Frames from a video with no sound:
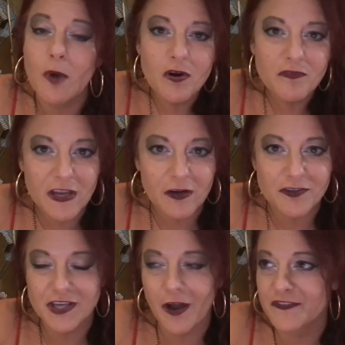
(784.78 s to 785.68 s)
motivate
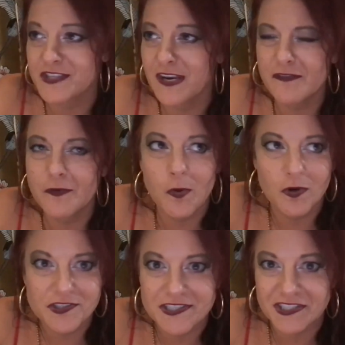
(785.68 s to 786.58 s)
ourselves. And of
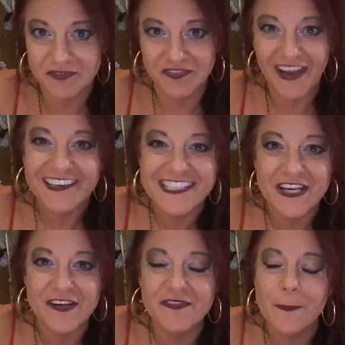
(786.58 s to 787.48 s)
course, it's
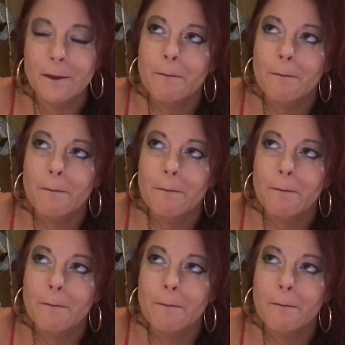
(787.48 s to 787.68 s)
effective.